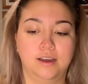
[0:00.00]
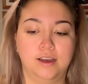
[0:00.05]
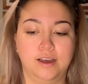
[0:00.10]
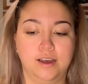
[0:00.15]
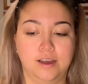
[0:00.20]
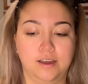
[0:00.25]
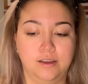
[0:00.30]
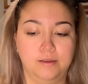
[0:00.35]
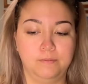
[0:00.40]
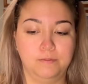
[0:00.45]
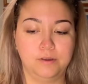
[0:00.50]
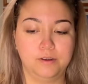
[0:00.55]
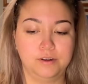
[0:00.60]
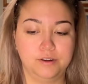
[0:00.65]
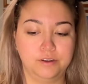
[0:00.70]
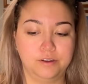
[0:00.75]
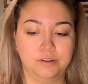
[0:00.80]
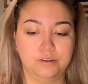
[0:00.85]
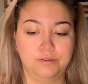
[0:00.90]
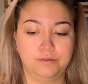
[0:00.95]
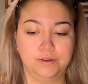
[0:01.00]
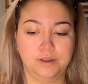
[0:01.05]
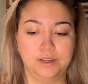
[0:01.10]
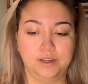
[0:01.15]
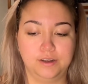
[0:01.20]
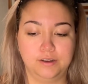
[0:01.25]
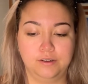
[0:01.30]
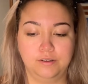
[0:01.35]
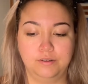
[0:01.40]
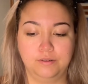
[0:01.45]
I'm gonna go
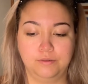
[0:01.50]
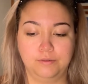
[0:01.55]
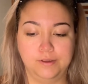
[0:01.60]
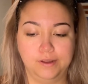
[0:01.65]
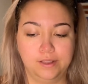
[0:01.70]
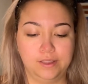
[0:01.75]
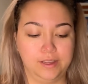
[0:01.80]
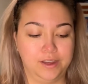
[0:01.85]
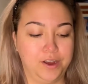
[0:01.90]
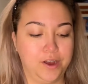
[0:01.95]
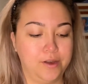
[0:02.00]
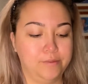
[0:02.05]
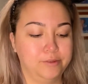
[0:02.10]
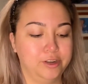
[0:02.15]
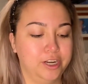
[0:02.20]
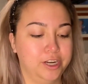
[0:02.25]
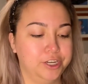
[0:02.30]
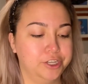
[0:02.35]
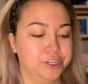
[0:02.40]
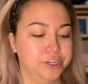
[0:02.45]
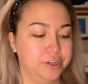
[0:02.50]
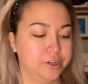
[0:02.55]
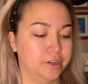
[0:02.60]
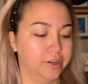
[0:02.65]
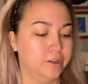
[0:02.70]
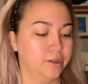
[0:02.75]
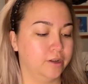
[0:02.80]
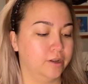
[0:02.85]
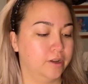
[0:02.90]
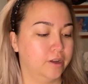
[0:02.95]
in with a
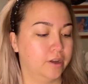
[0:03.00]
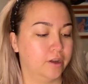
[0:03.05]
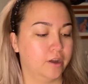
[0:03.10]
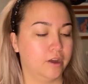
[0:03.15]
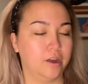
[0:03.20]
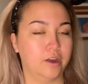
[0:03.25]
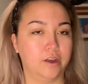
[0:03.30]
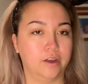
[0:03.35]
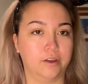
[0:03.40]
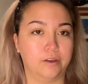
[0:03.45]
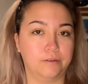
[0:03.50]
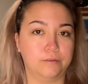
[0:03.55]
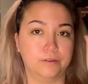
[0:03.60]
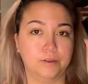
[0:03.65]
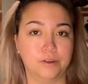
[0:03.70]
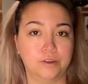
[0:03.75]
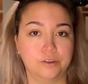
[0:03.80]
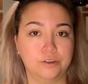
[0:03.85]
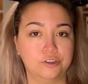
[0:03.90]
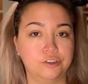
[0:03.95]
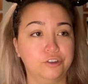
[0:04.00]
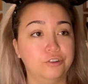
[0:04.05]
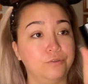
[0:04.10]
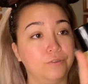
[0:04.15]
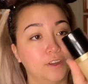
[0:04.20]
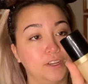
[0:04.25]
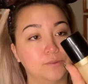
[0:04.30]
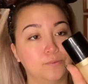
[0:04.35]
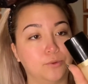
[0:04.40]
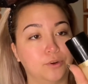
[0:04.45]
combination of Too
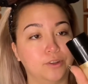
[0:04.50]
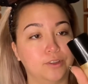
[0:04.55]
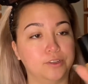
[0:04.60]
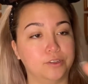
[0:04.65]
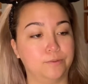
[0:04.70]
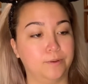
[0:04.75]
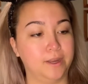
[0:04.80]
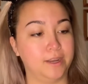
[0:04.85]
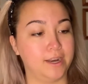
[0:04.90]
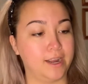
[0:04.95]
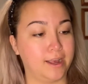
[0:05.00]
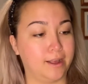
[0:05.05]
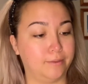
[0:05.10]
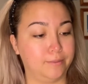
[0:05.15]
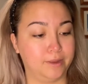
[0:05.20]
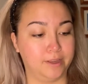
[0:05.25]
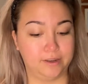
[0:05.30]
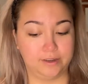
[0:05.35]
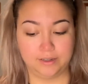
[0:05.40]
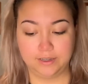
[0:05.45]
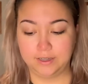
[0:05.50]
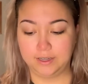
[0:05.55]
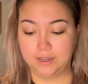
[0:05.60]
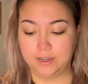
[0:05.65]
Faced Born This Way in Almond